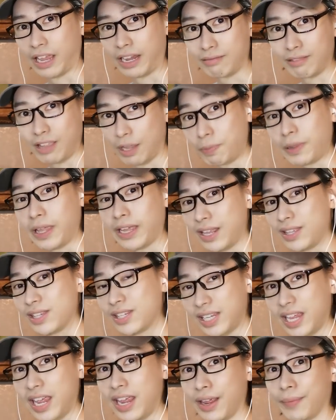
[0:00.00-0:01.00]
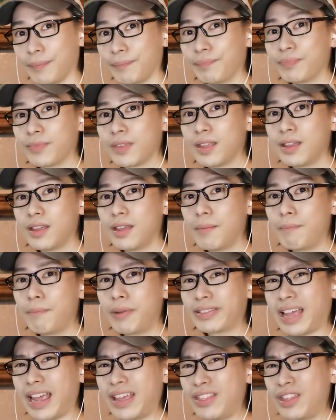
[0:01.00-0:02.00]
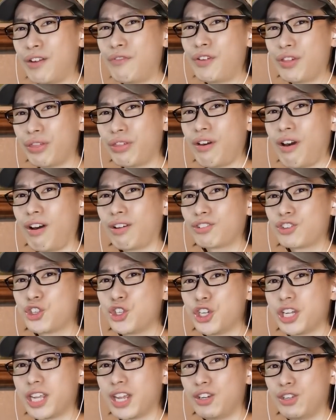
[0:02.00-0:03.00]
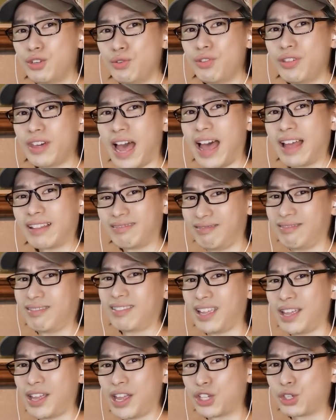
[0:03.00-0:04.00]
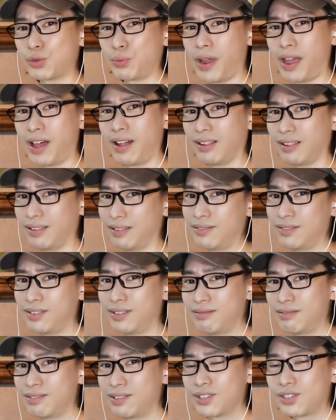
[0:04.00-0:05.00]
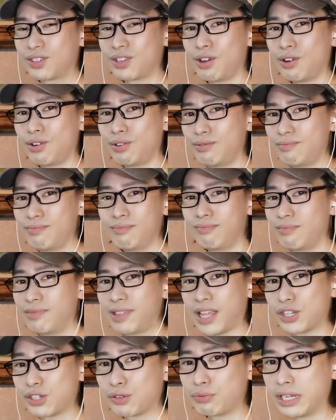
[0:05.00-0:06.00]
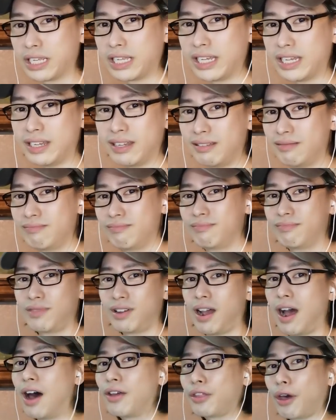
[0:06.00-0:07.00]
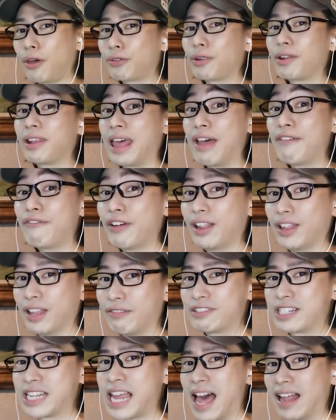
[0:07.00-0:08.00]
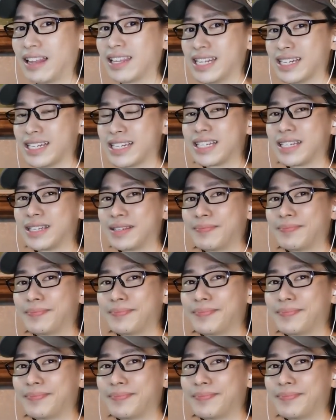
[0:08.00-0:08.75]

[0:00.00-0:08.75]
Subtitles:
Like, they play and sing. But I never thought she can do that as well. So, that's really another level of talent.